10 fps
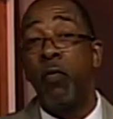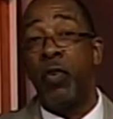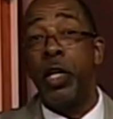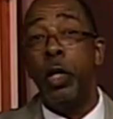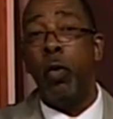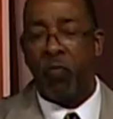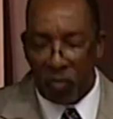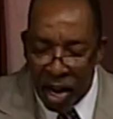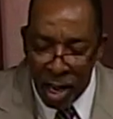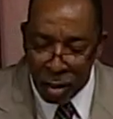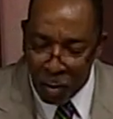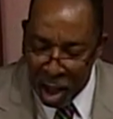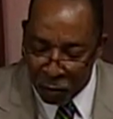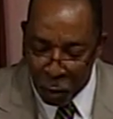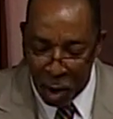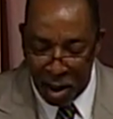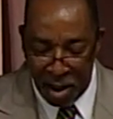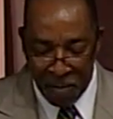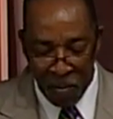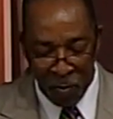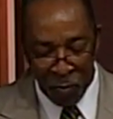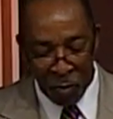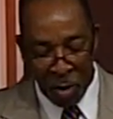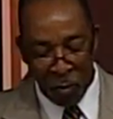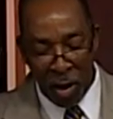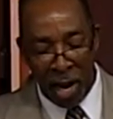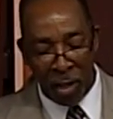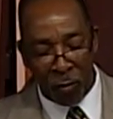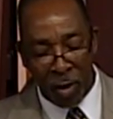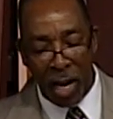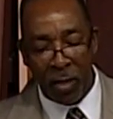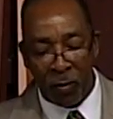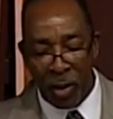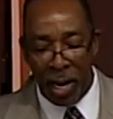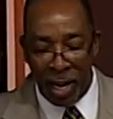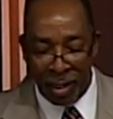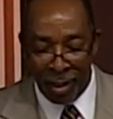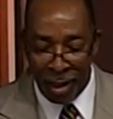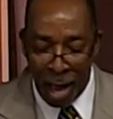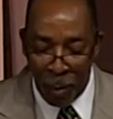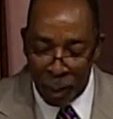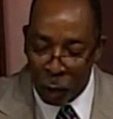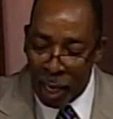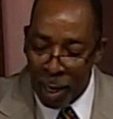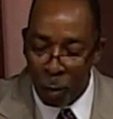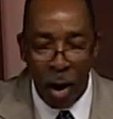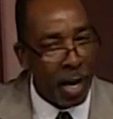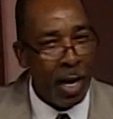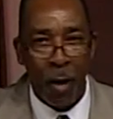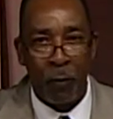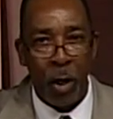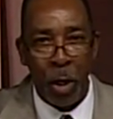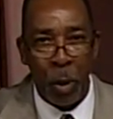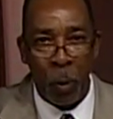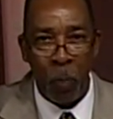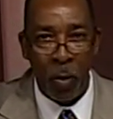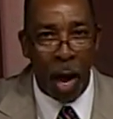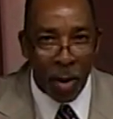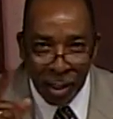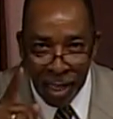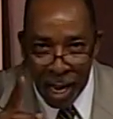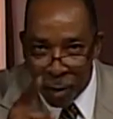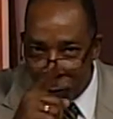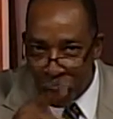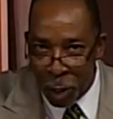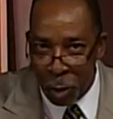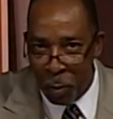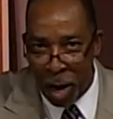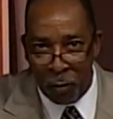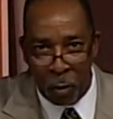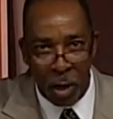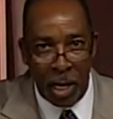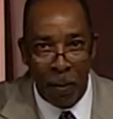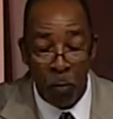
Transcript: for you. Faith, my friend, faith, faith, faith. I'm excited right now for you. I'm excited for you, my friend,